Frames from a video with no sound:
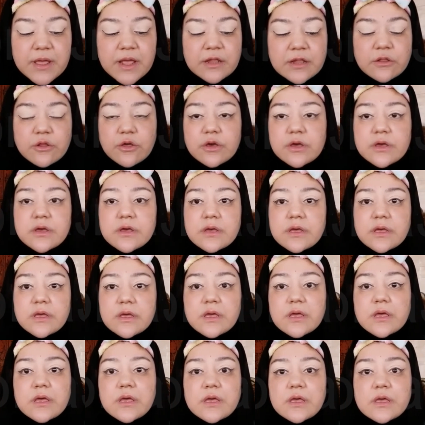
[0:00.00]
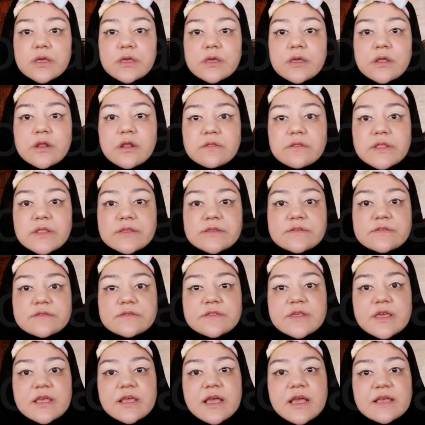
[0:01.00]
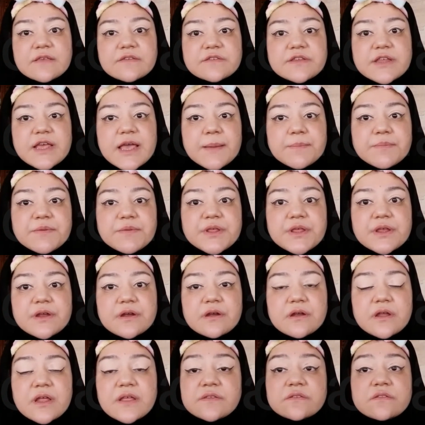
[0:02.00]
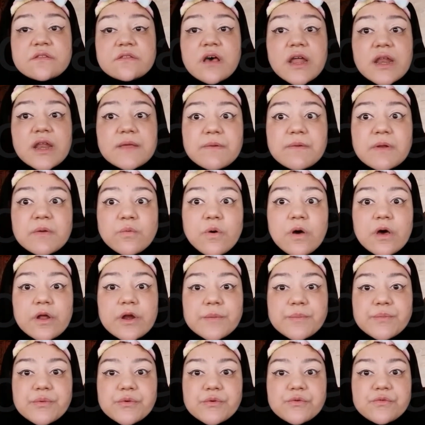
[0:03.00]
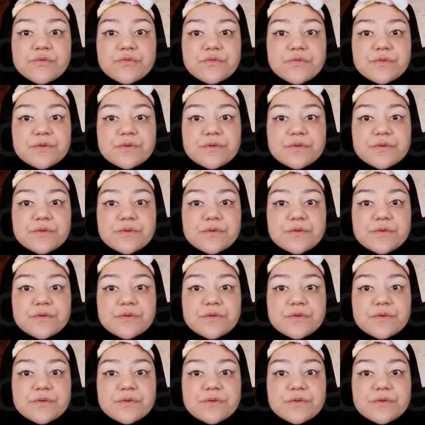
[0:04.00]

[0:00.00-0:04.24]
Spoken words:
And look, you know this thing I stamped here? It's not even waterproof.